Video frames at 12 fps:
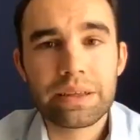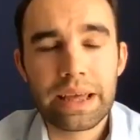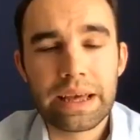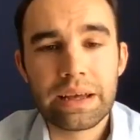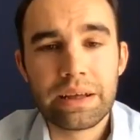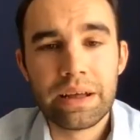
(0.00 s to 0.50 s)

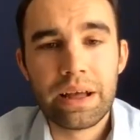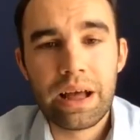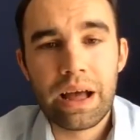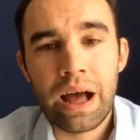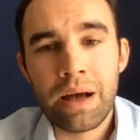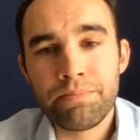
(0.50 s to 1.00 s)
yeah.
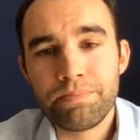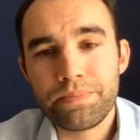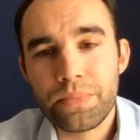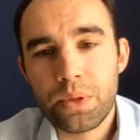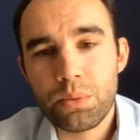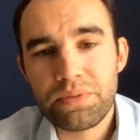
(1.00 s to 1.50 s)

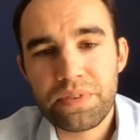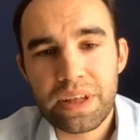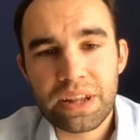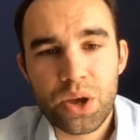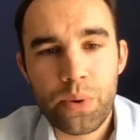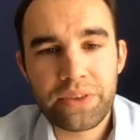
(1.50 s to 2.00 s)
We've
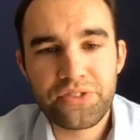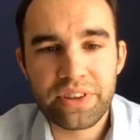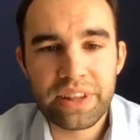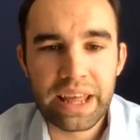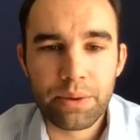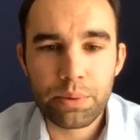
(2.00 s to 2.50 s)
had a question
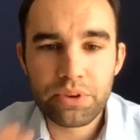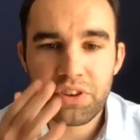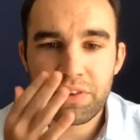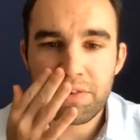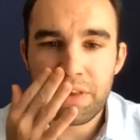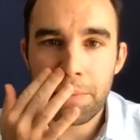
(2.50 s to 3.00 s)
here, which
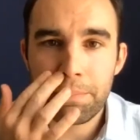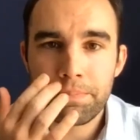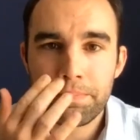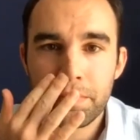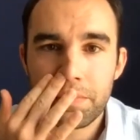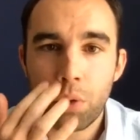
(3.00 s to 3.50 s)
is,
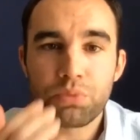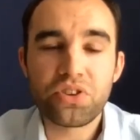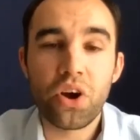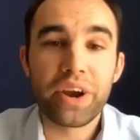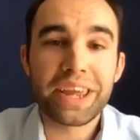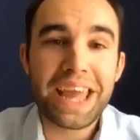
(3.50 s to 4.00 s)
oh,
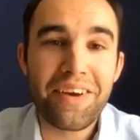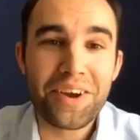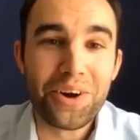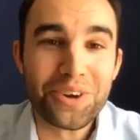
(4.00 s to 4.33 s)
sorry, carry on.